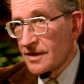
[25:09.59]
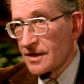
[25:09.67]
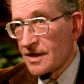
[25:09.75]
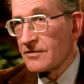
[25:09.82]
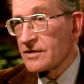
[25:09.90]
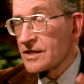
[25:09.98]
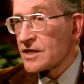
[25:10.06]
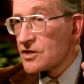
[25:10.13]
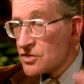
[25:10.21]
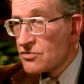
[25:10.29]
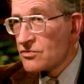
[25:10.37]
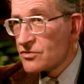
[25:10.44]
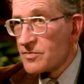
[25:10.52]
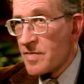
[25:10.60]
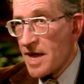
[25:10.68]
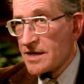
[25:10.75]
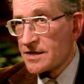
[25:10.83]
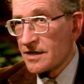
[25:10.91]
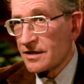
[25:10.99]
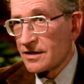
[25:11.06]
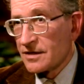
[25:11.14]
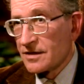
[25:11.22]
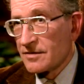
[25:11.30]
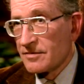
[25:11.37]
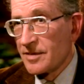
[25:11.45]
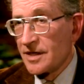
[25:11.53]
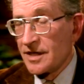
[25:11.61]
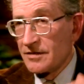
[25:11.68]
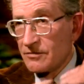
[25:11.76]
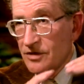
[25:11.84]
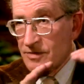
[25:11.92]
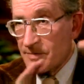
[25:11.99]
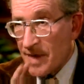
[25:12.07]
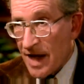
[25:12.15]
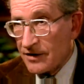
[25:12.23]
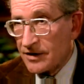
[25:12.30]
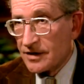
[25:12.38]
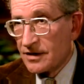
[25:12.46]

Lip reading: It was a huge massacre, but it was bounded.